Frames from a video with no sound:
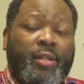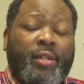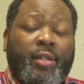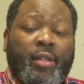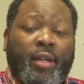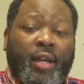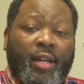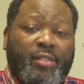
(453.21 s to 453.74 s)
the
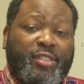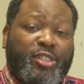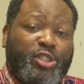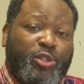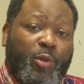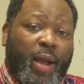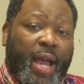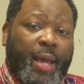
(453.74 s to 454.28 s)
very
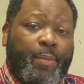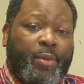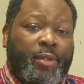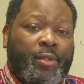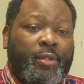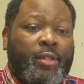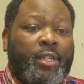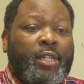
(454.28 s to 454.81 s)
days that
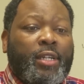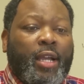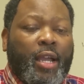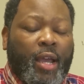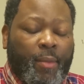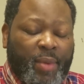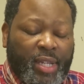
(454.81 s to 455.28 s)
you are